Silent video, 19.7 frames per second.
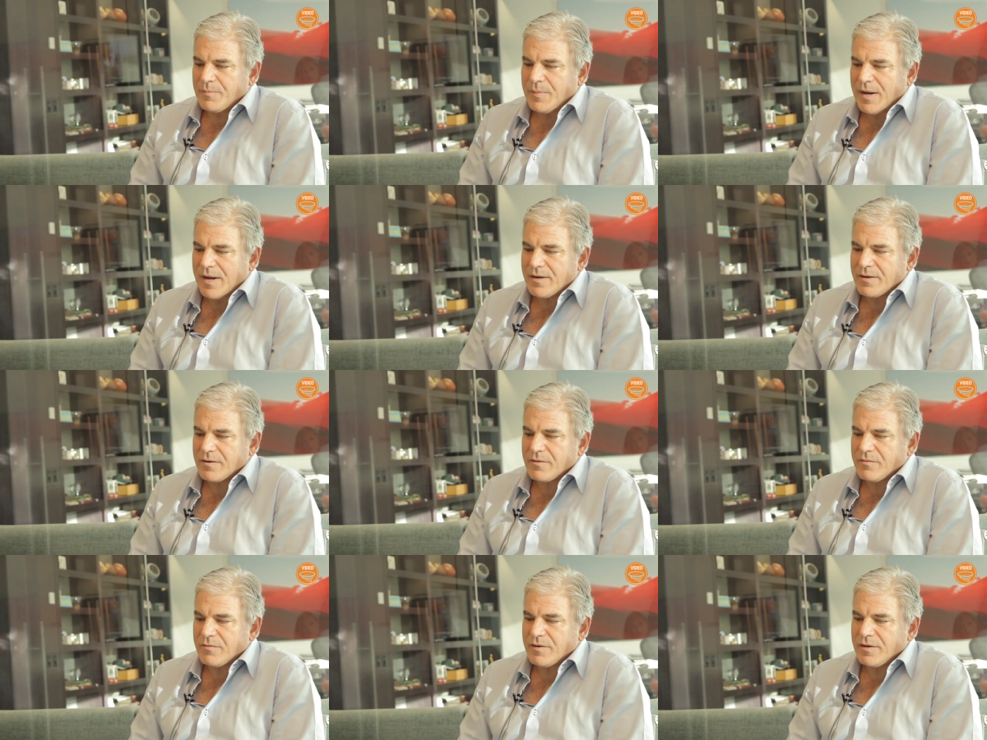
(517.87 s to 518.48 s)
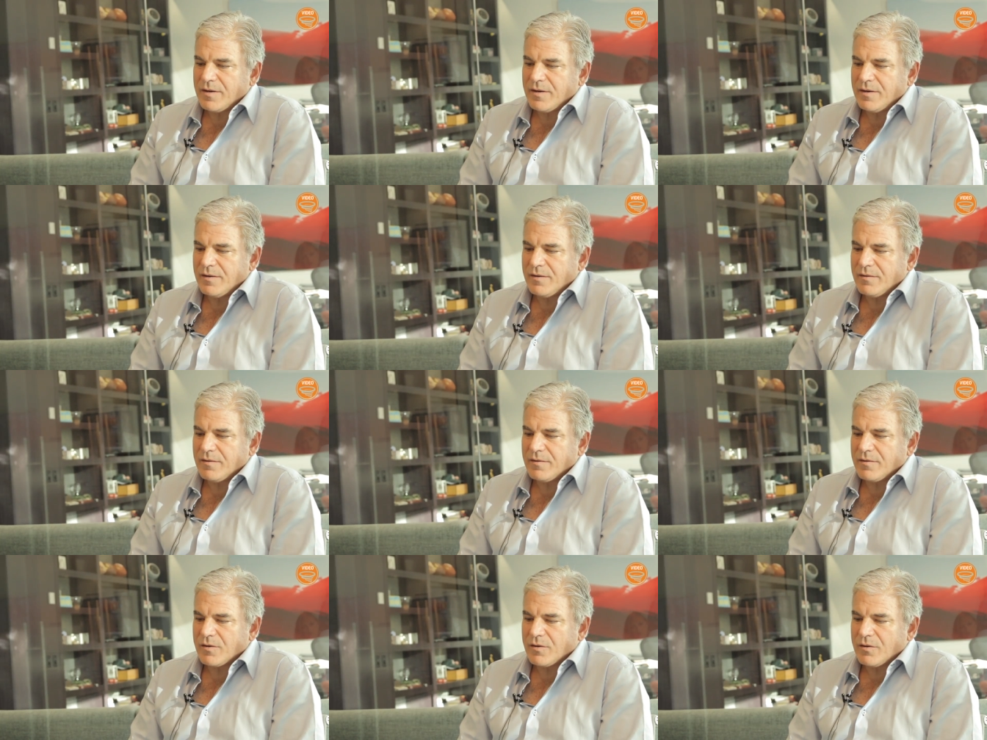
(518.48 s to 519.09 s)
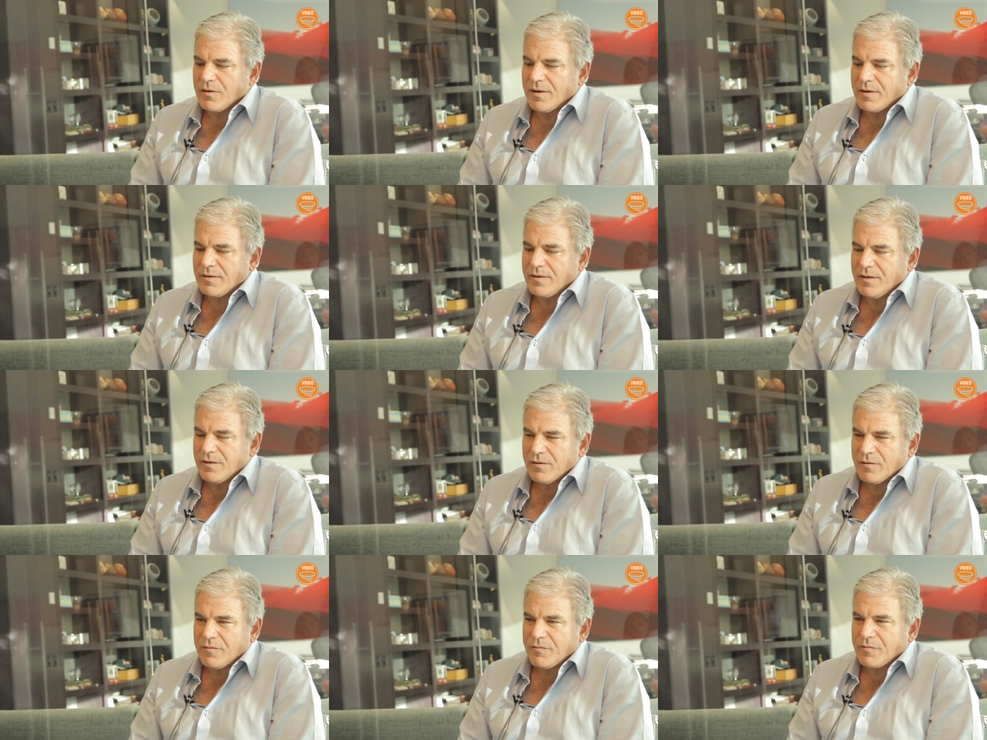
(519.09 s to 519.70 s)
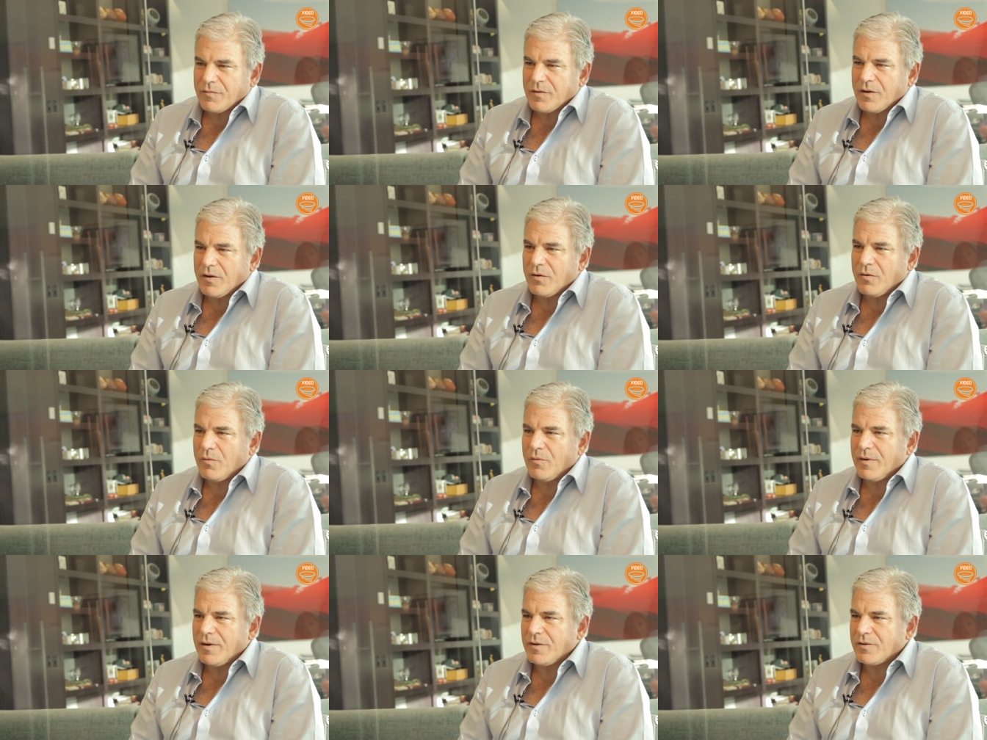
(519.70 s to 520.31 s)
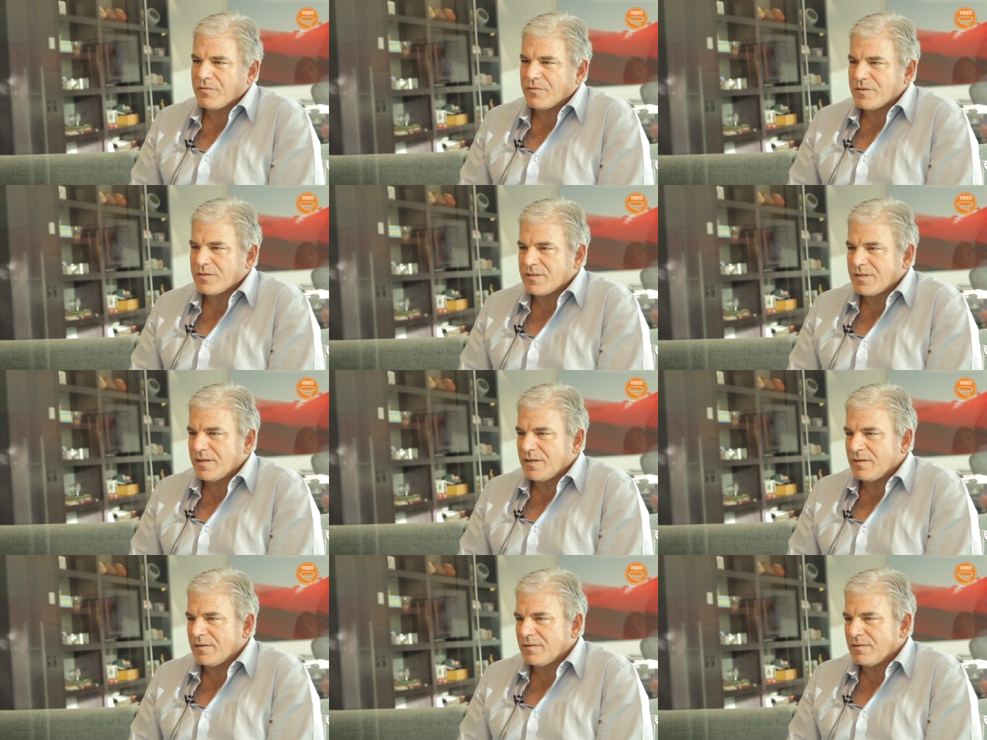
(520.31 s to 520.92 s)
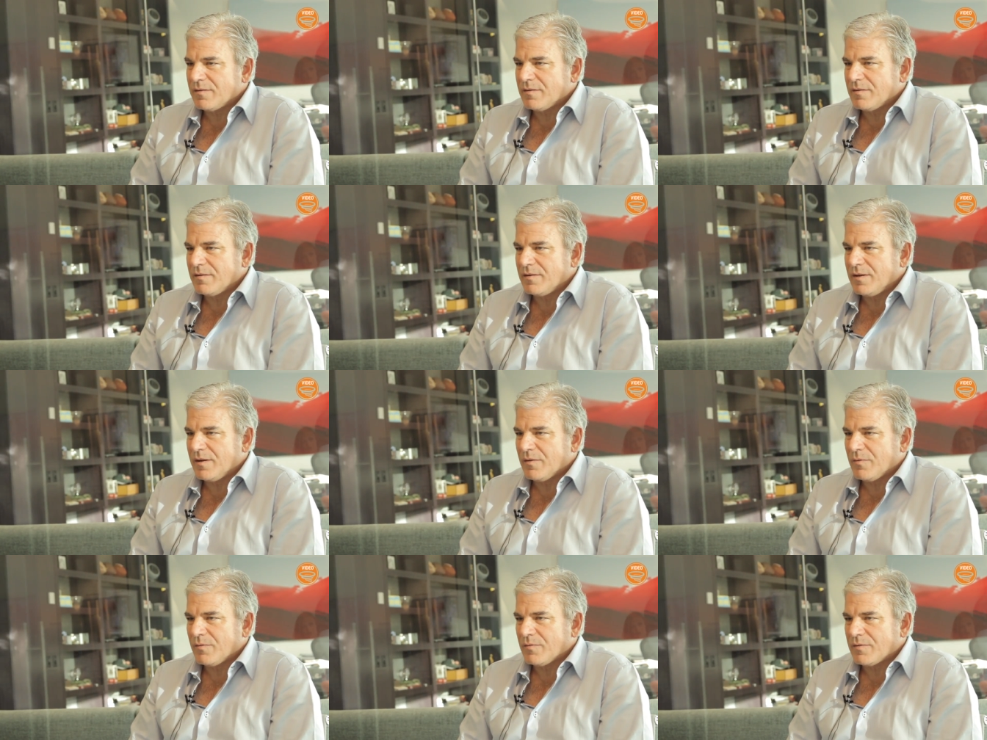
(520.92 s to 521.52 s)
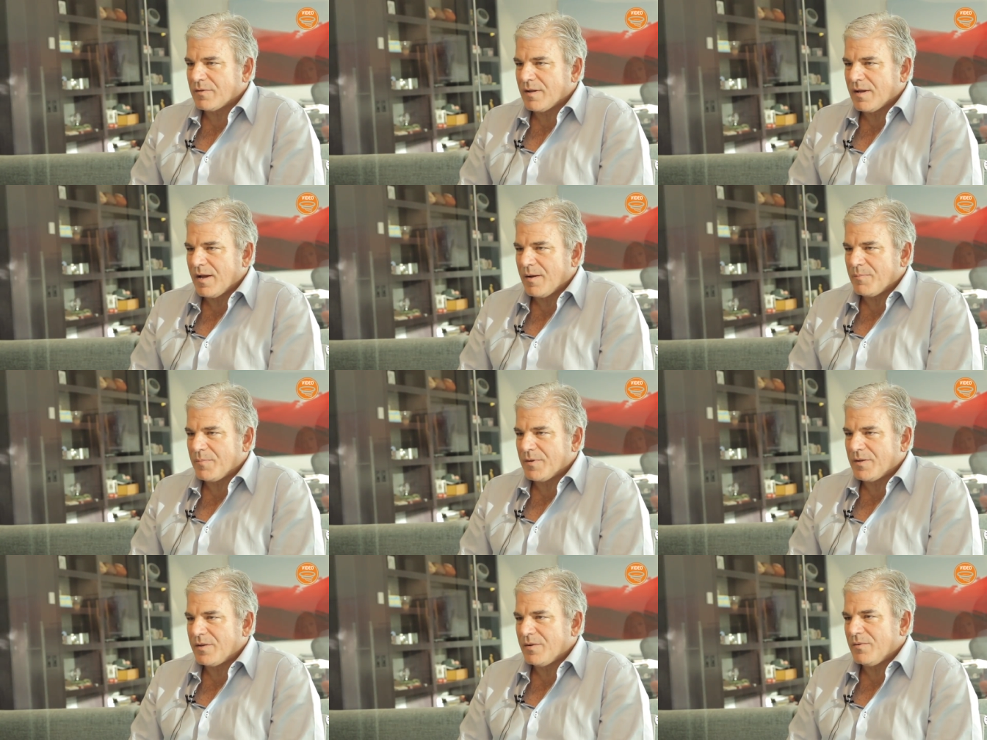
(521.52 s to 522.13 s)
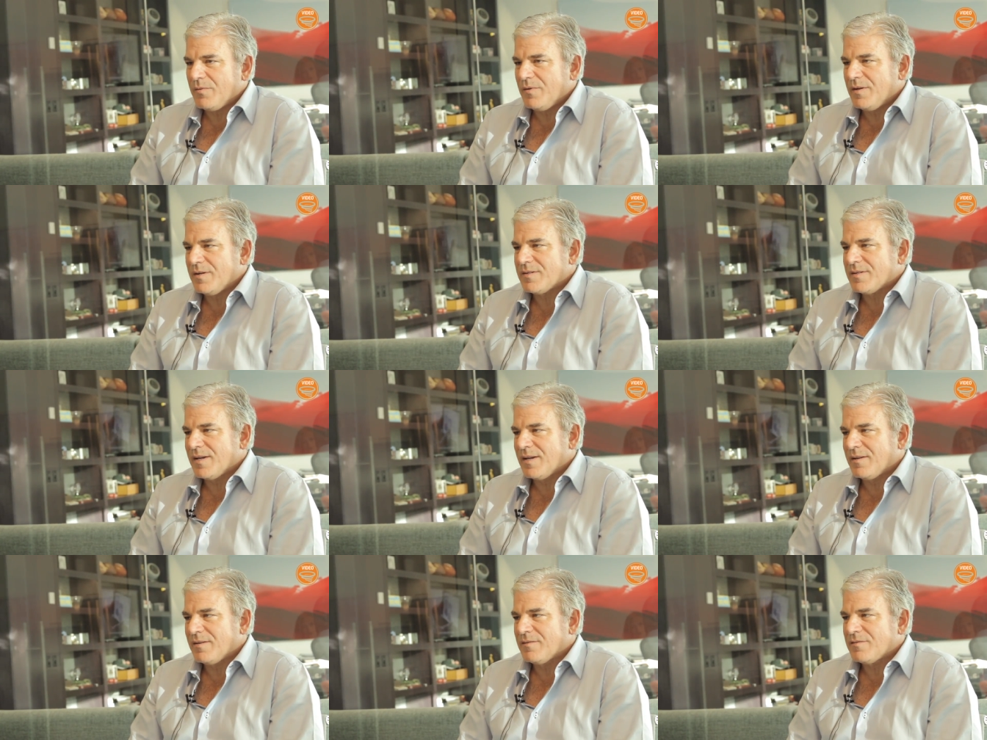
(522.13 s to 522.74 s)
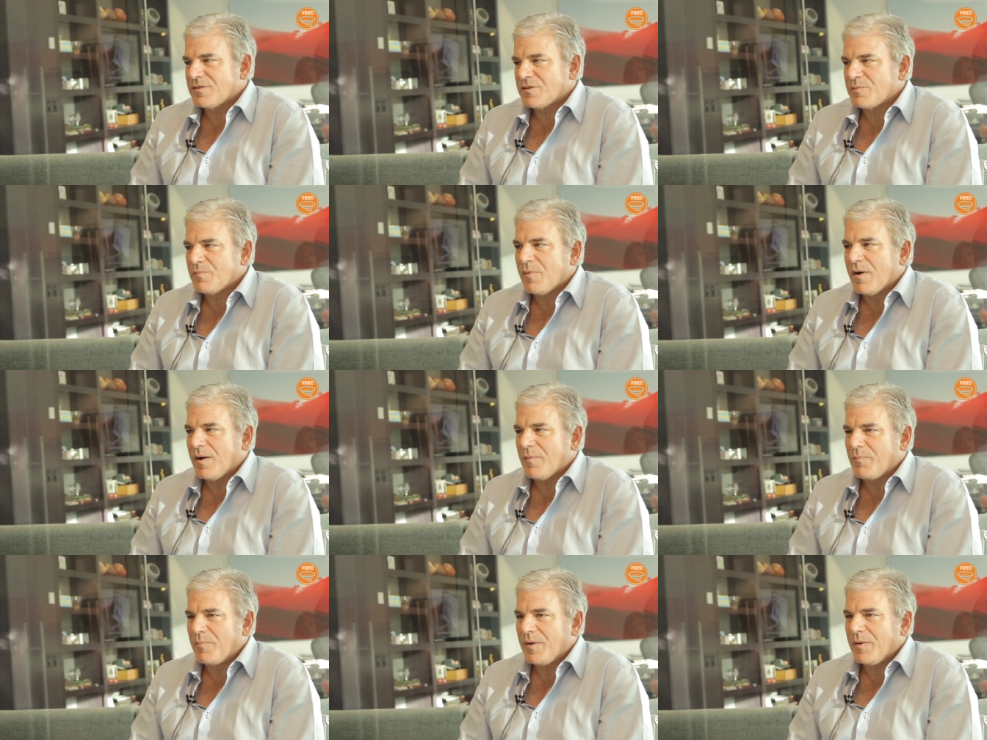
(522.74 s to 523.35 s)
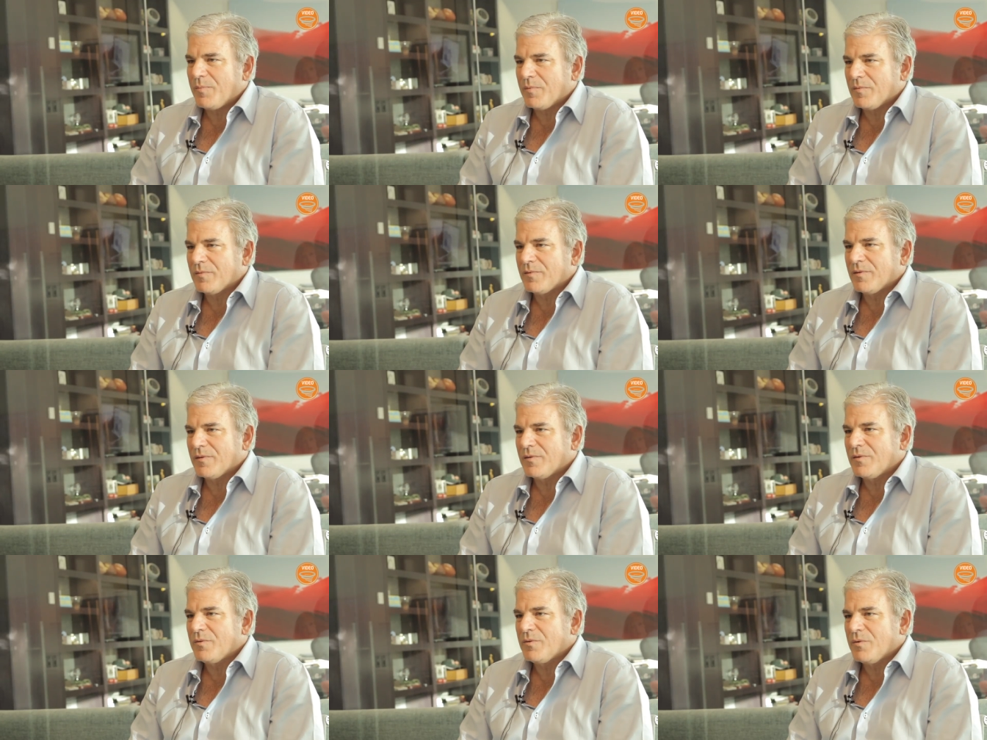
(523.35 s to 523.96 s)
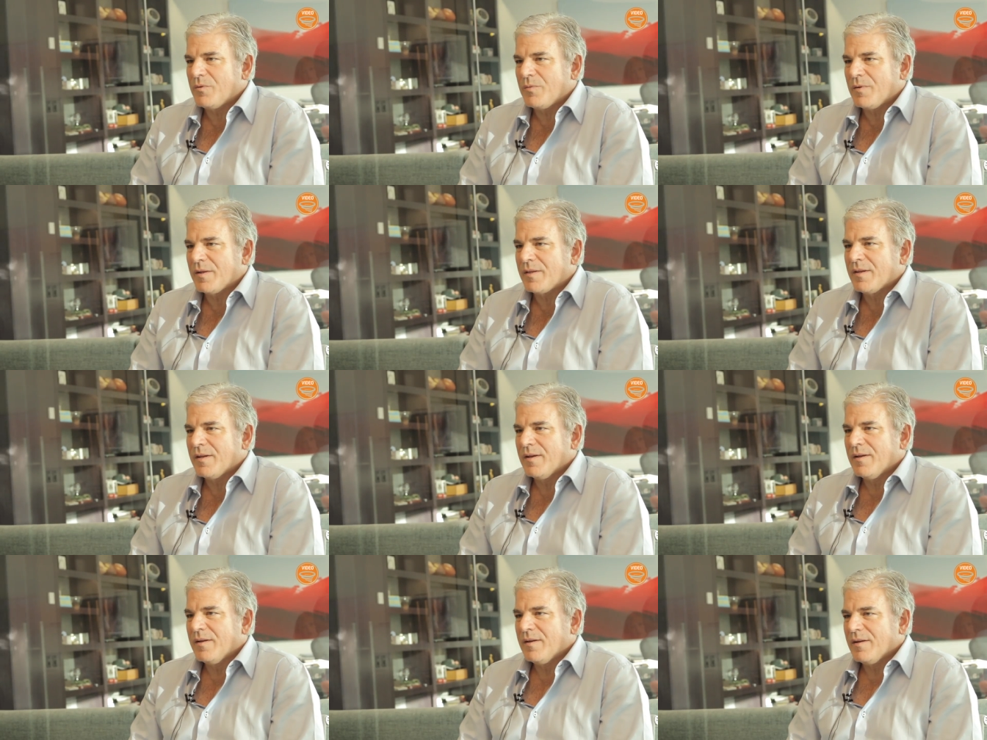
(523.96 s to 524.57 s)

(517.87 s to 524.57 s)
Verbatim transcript: pedigree, deal flow, interesting you know top opportunities, and smart people to do it with